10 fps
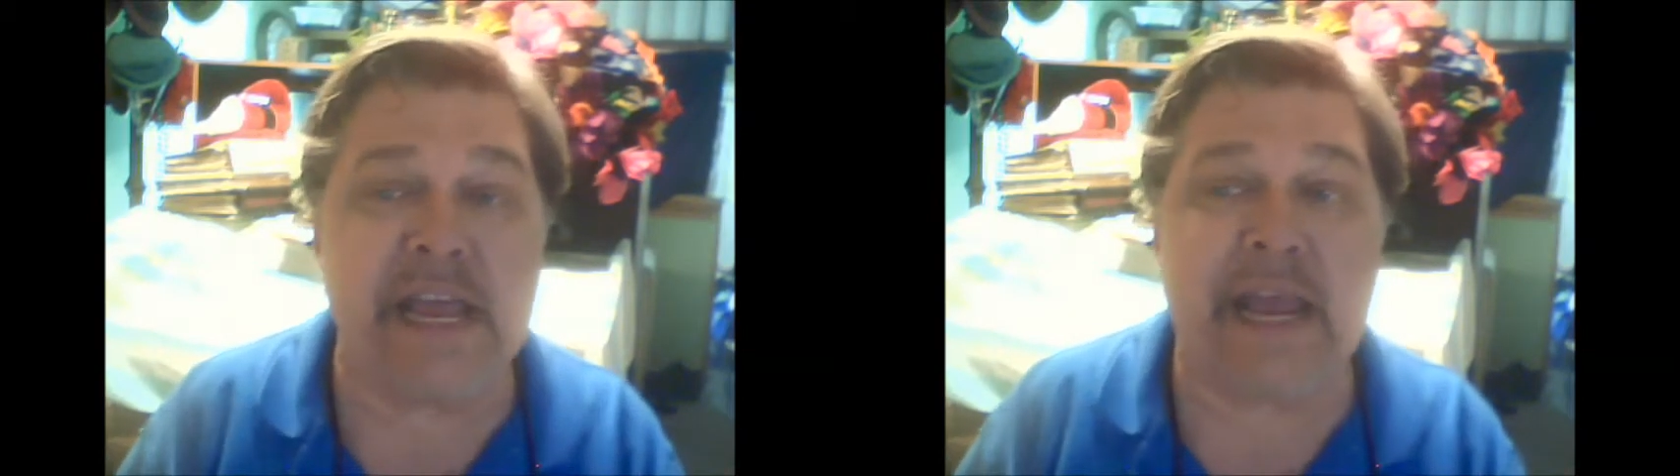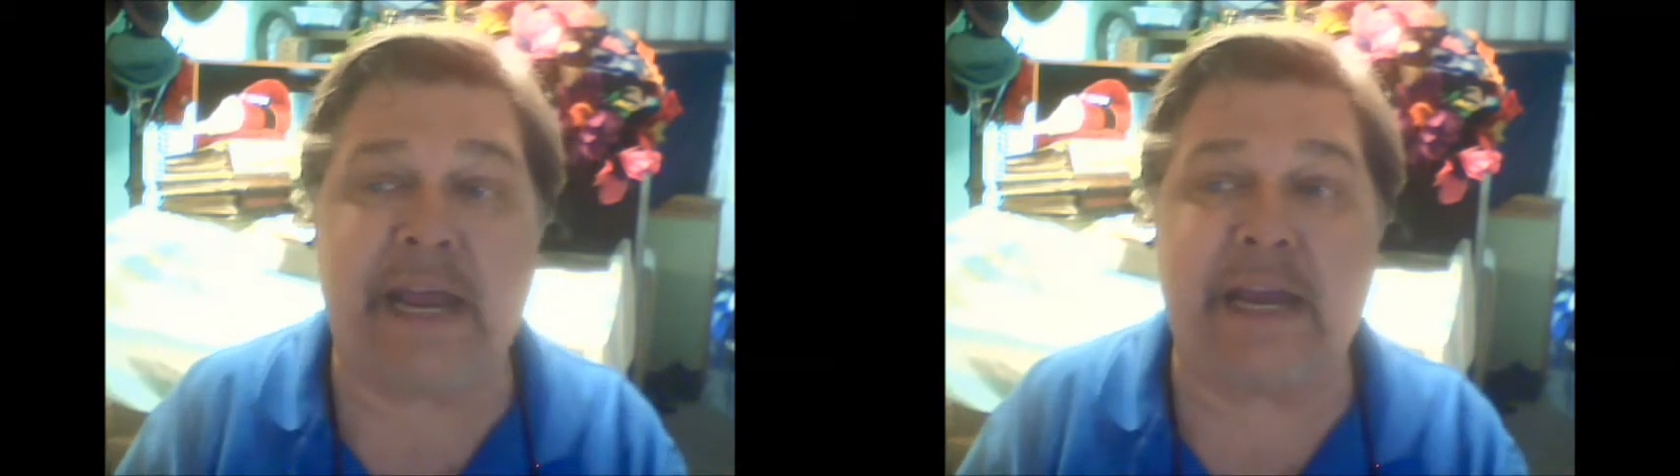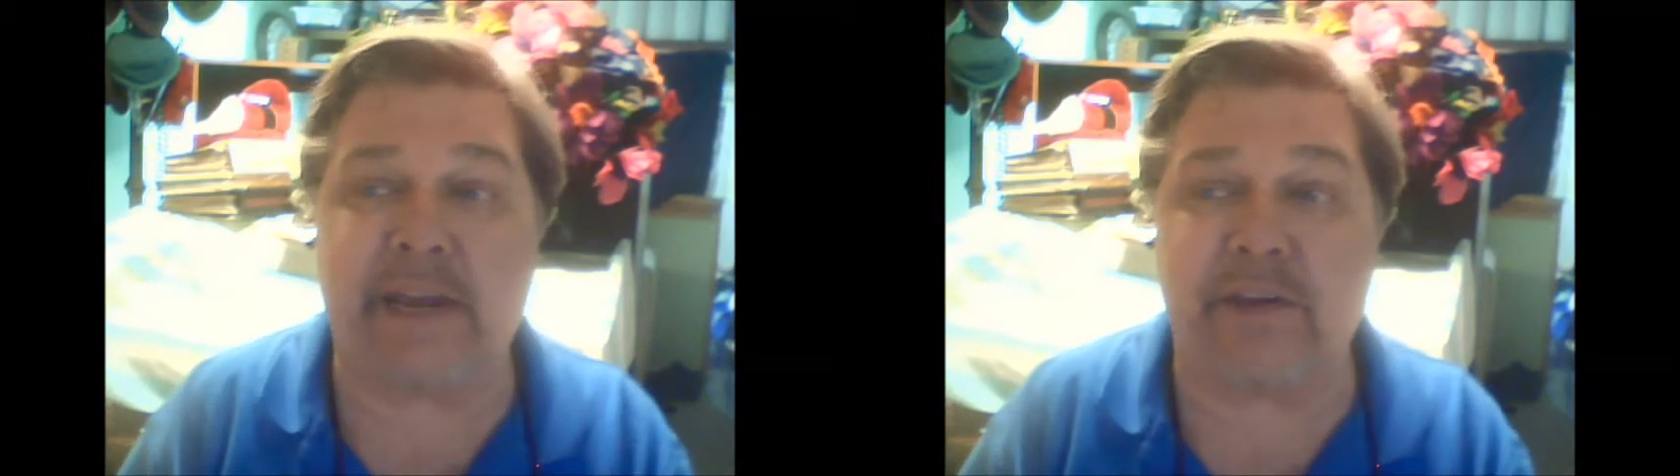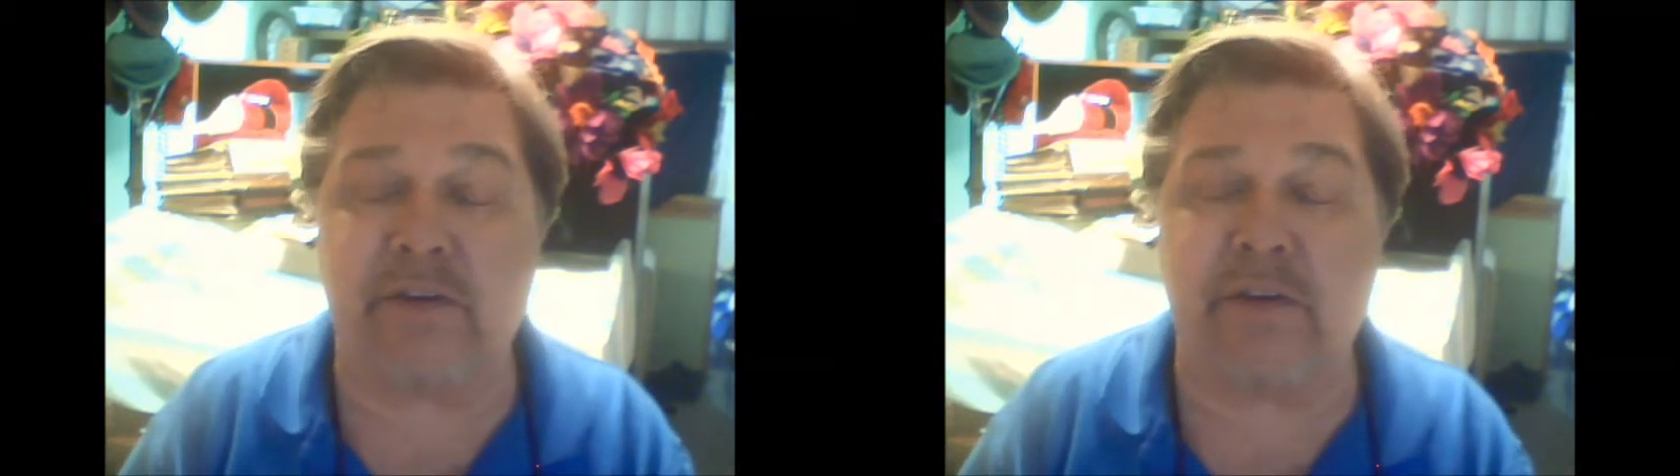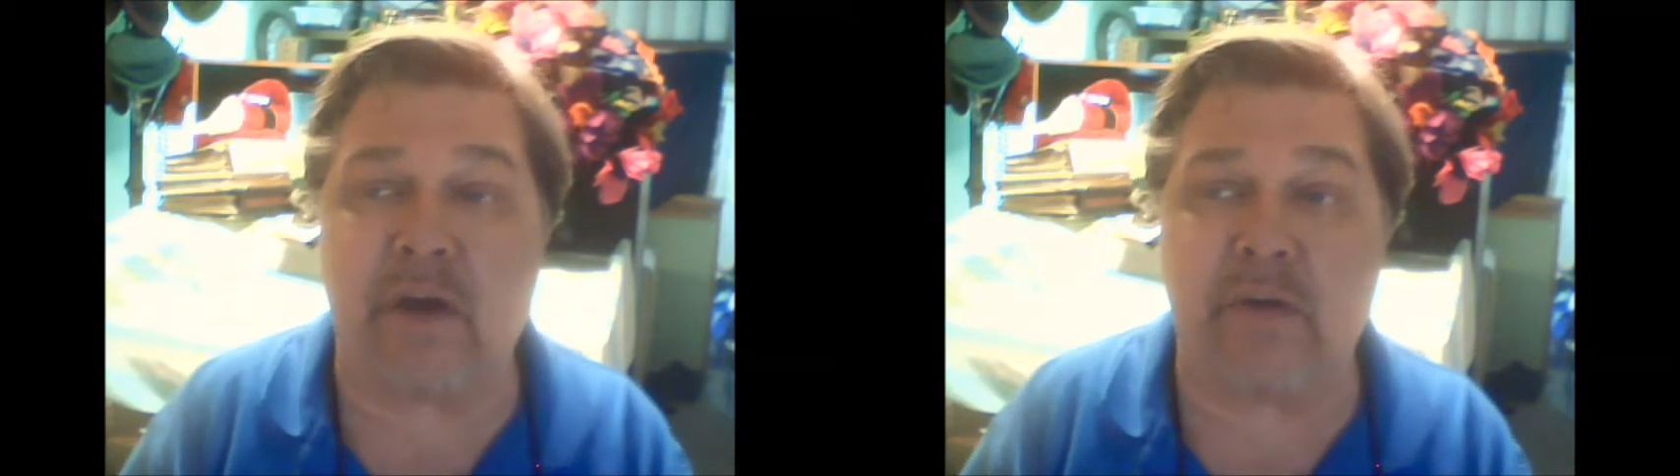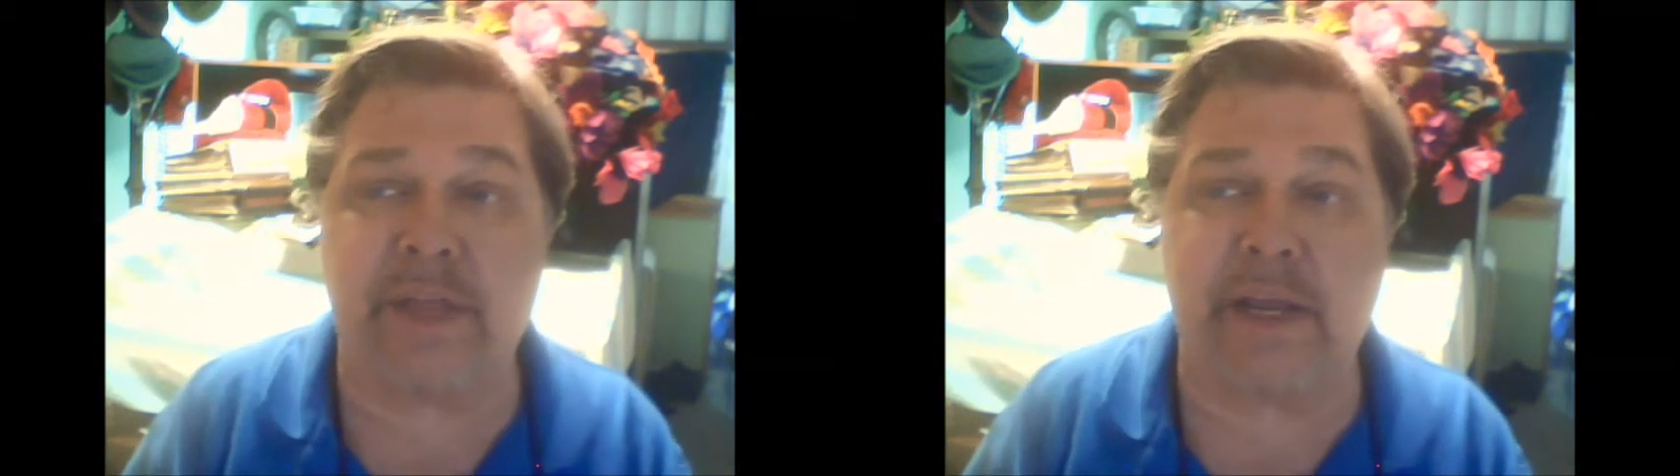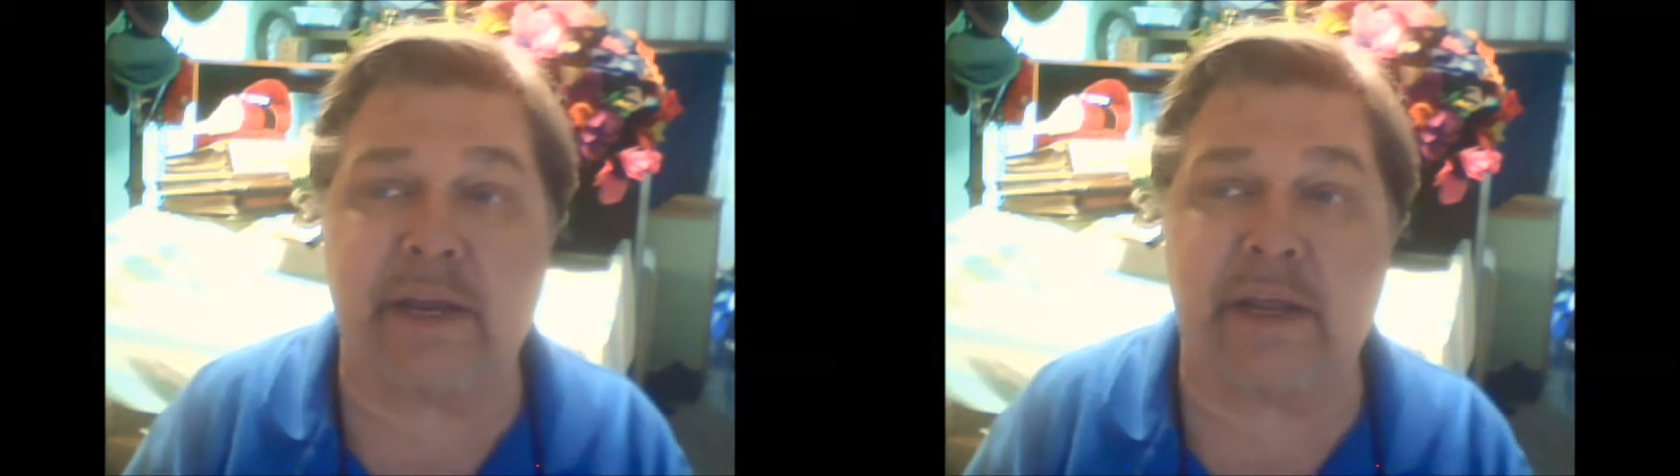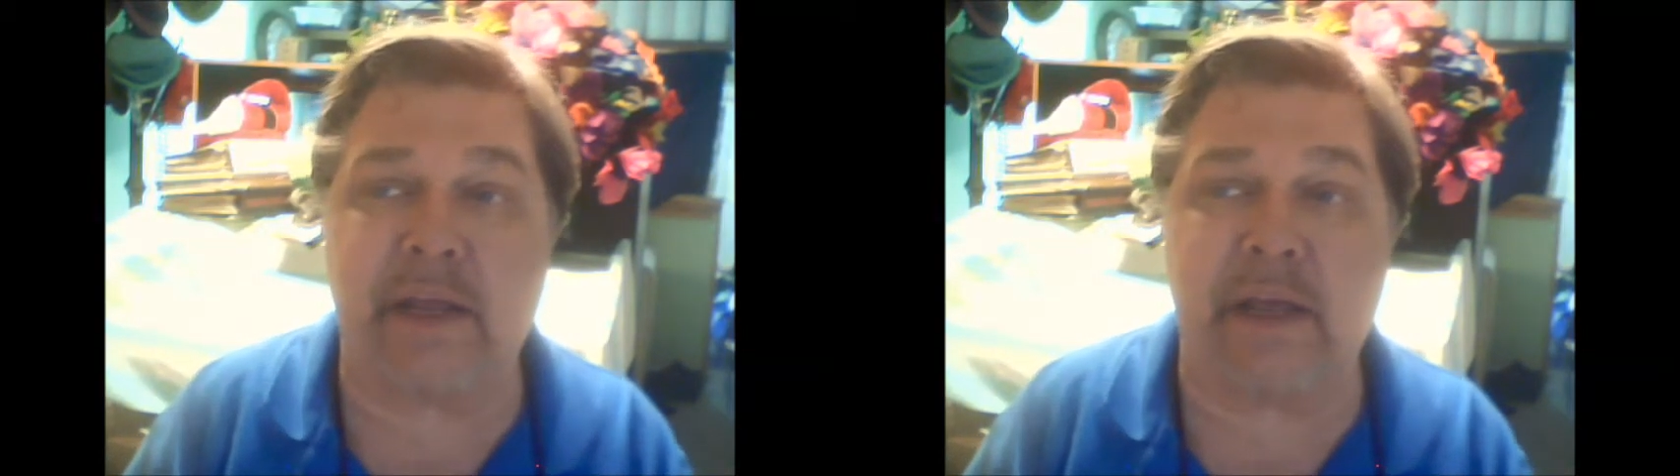and I do know that
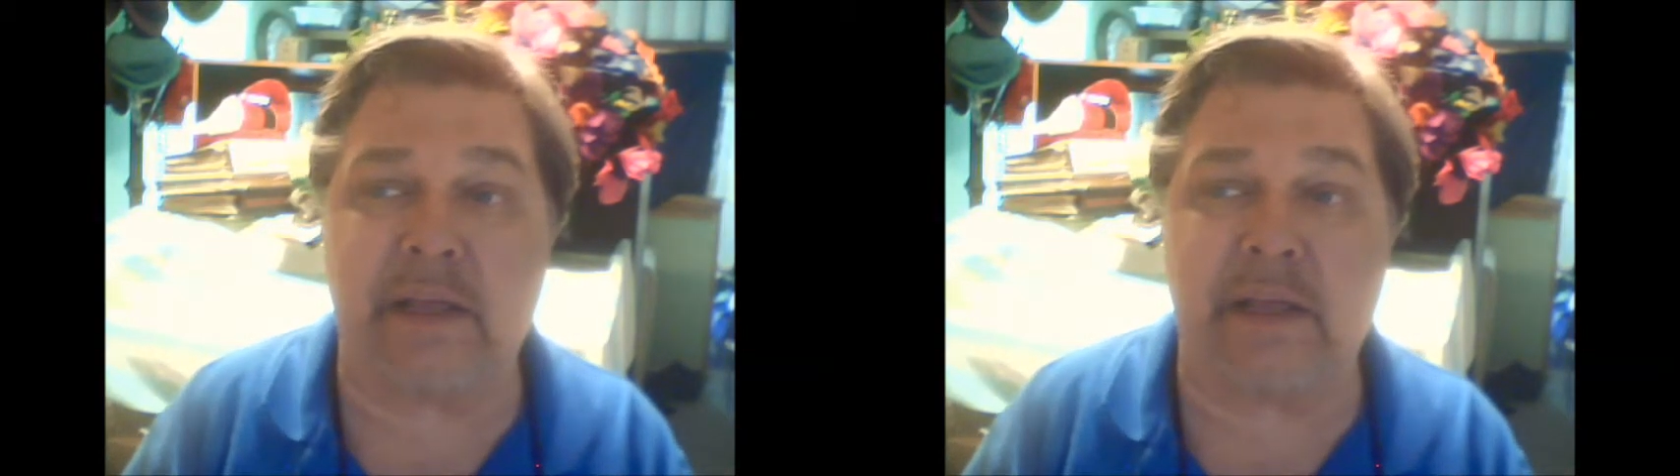uh,